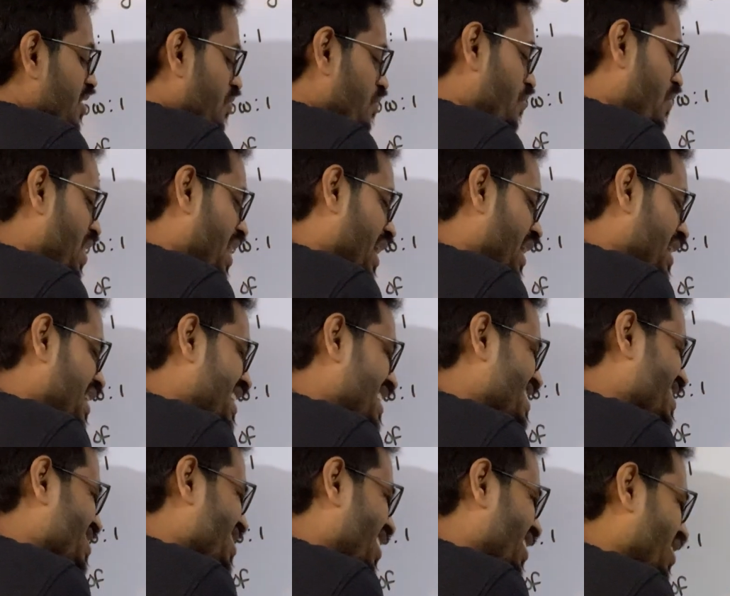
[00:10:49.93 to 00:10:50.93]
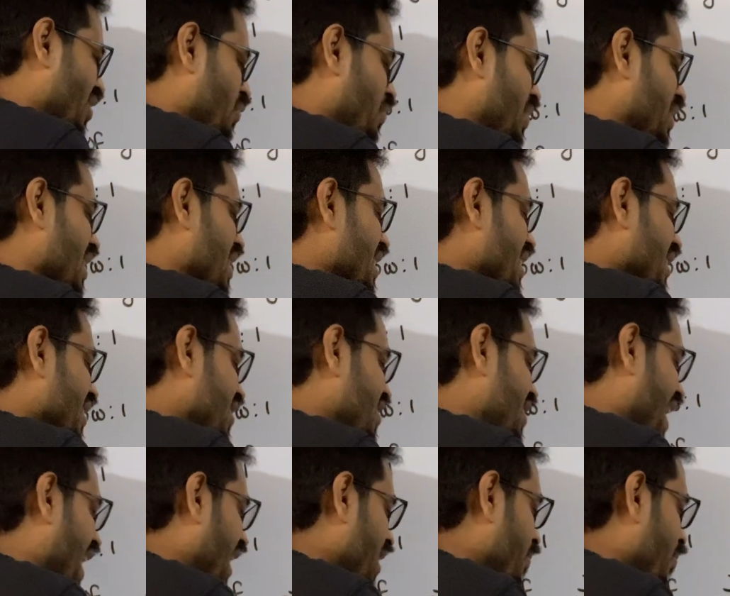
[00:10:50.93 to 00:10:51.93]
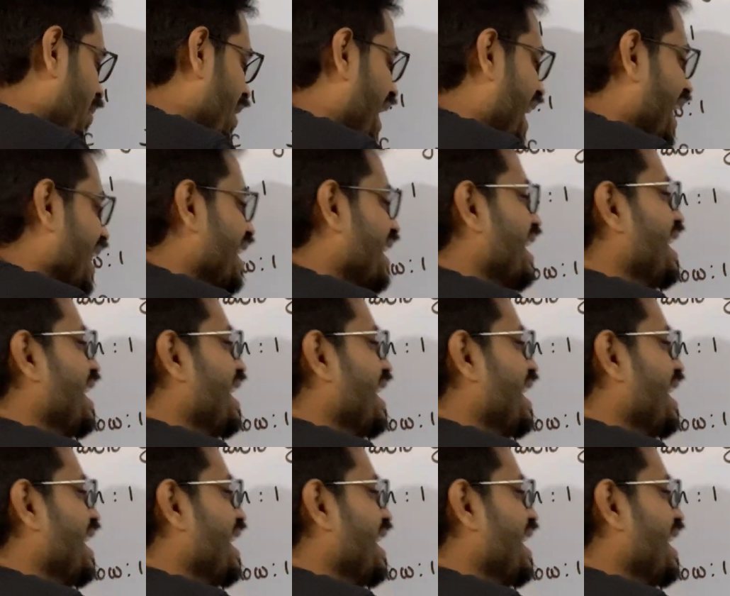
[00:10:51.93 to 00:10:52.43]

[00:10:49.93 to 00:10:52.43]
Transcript: where he started with that plant